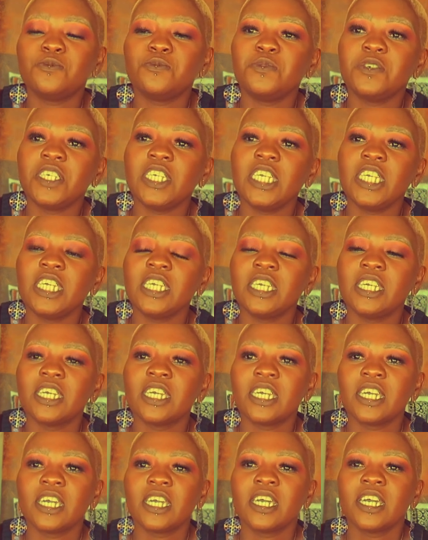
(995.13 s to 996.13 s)
be
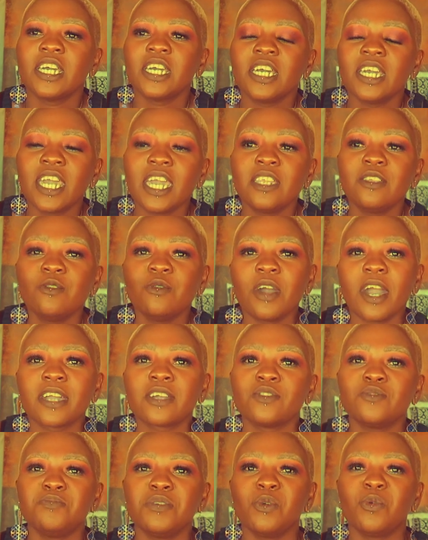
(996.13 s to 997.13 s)
anywhere I
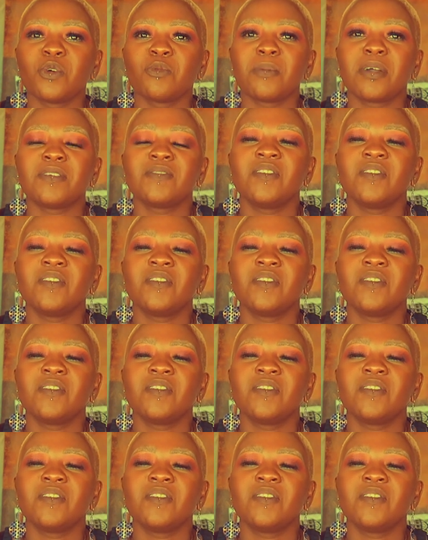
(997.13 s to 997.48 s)
could be with my